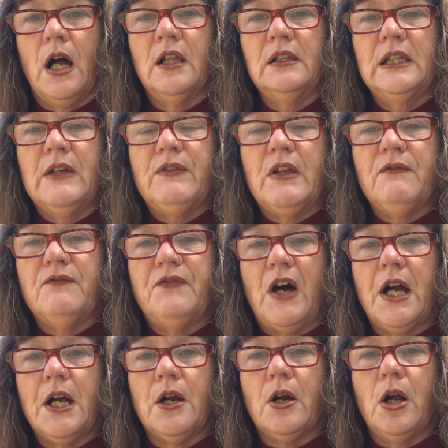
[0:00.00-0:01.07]
a living
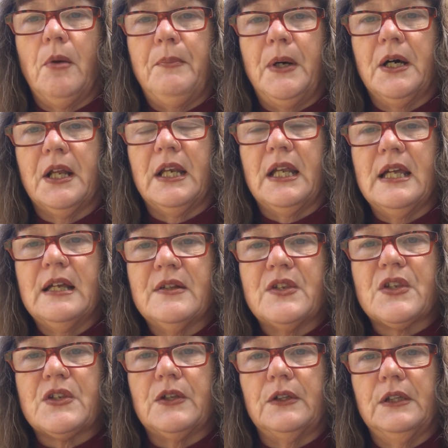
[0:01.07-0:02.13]
fire upon it
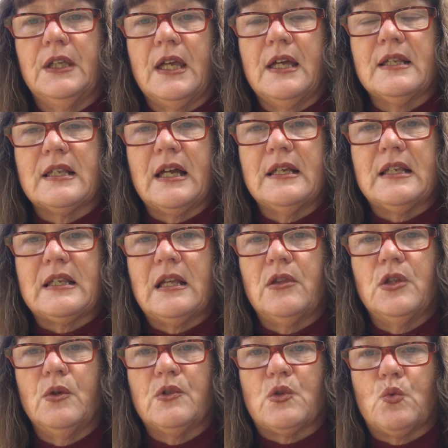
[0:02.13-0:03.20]
instantly as I
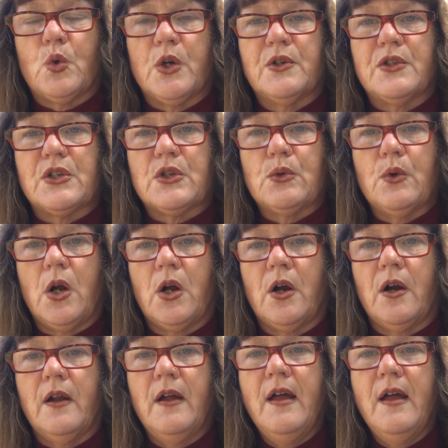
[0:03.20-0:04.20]
said those words to her.